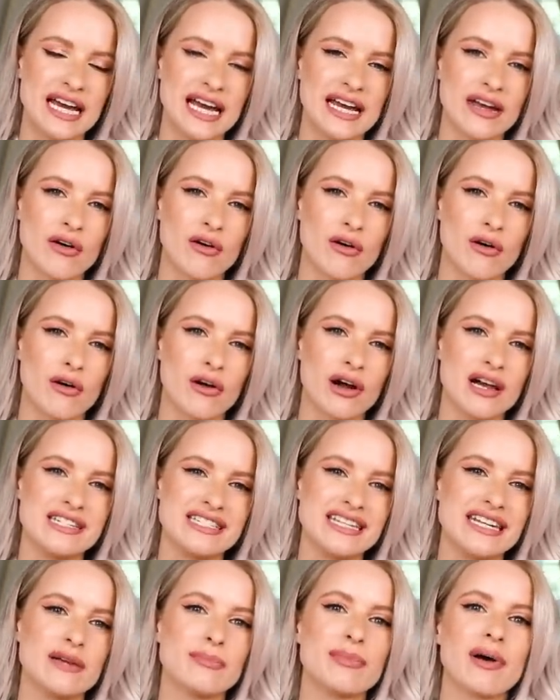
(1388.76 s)
night or a
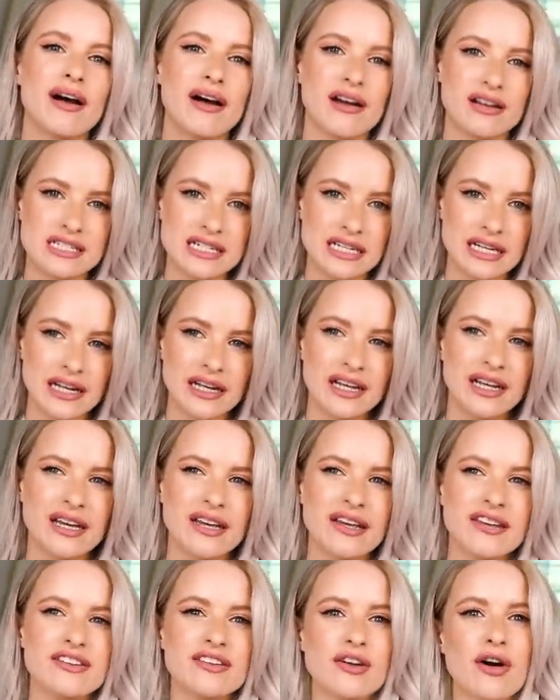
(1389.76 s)
dinner party.
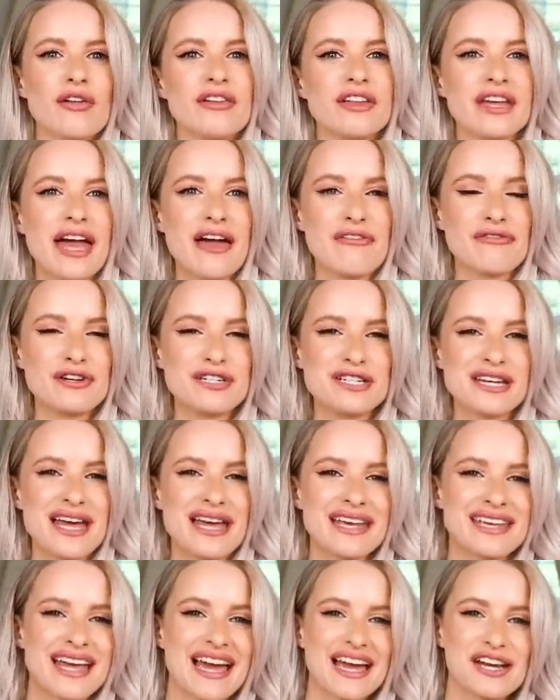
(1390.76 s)
It's not the
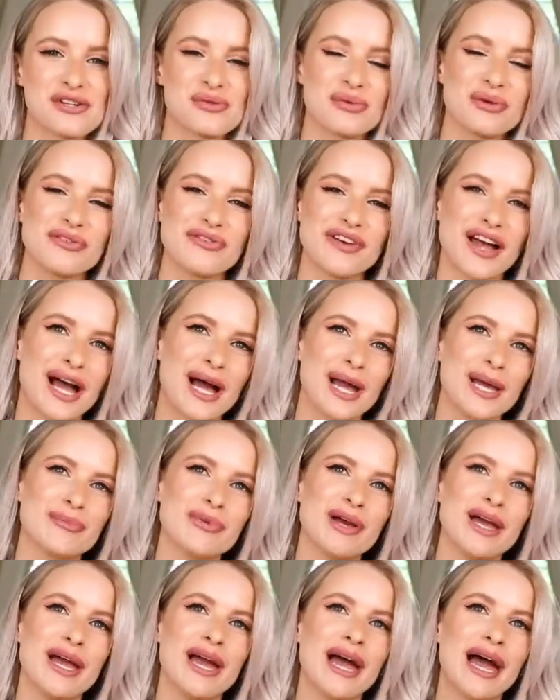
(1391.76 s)
everyday casual vibe,
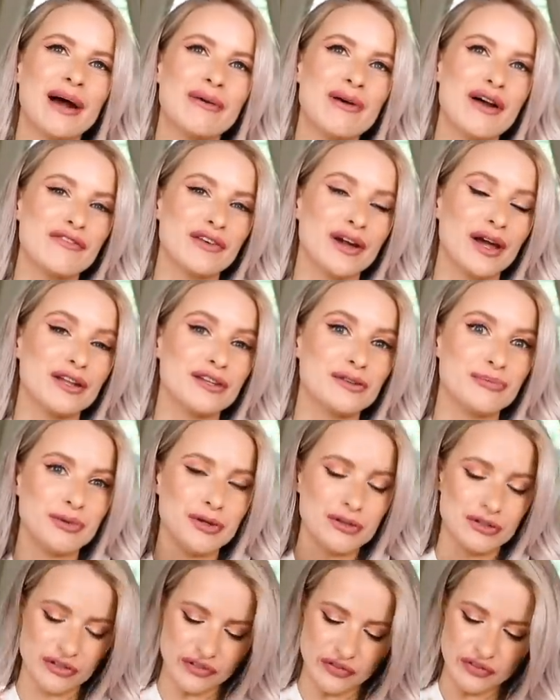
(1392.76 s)
however it's
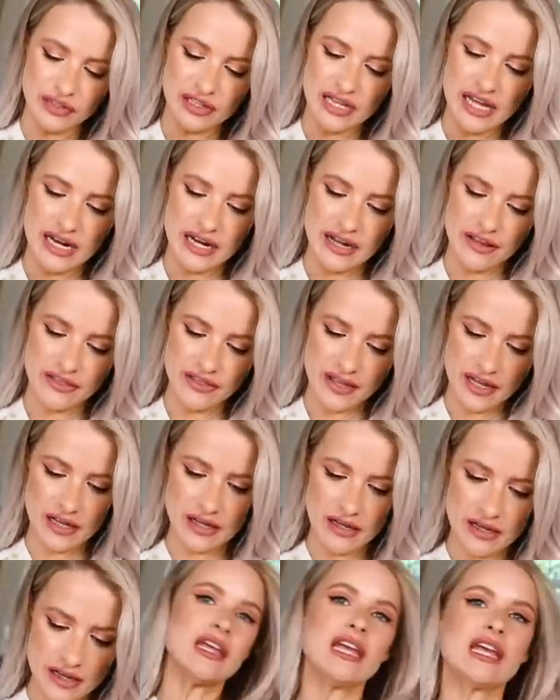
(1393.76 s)
beautiful, and I think
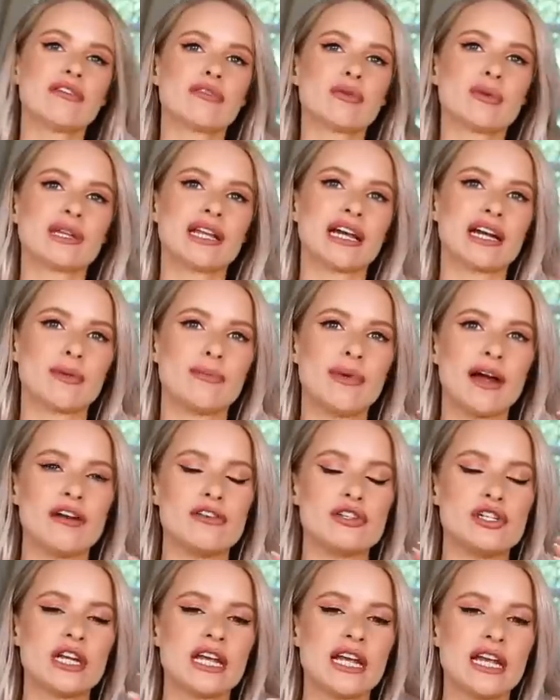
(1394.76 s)
even with like a pair
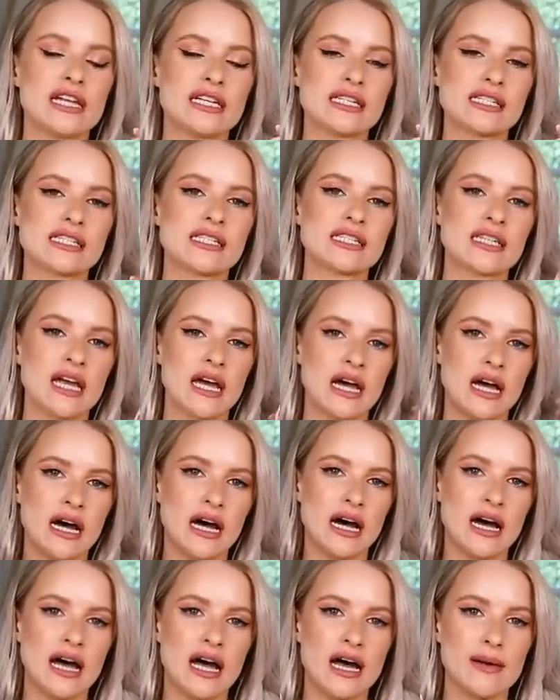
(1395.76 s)
of jeans
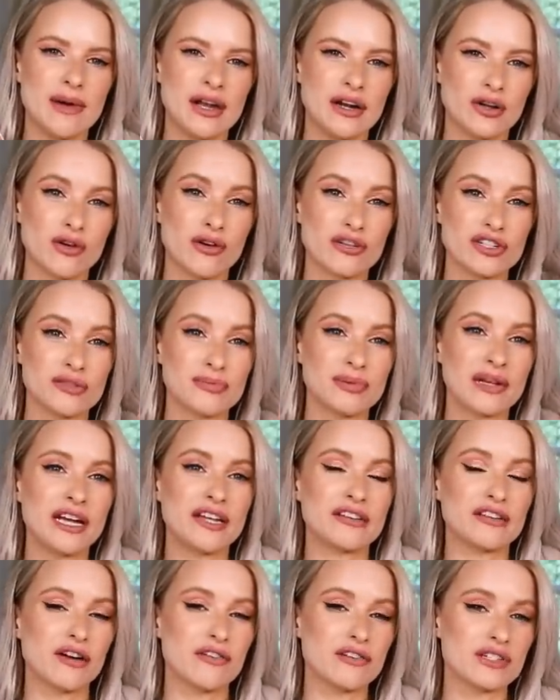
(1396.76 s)
um, and a gorgeous
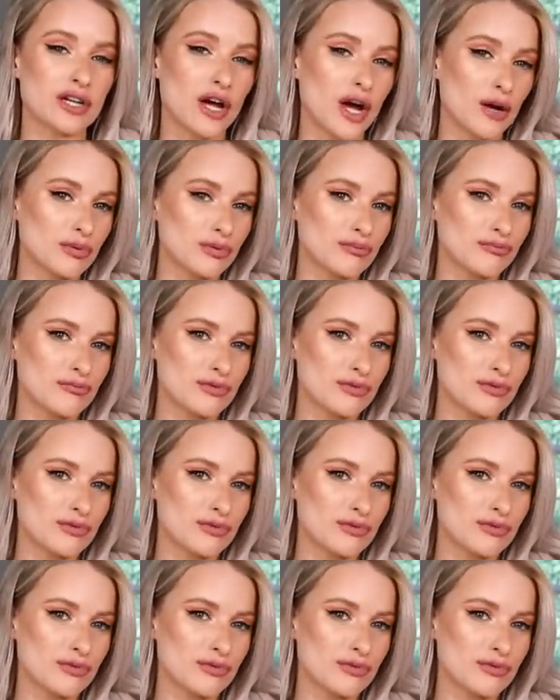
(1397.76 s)
blazer over top,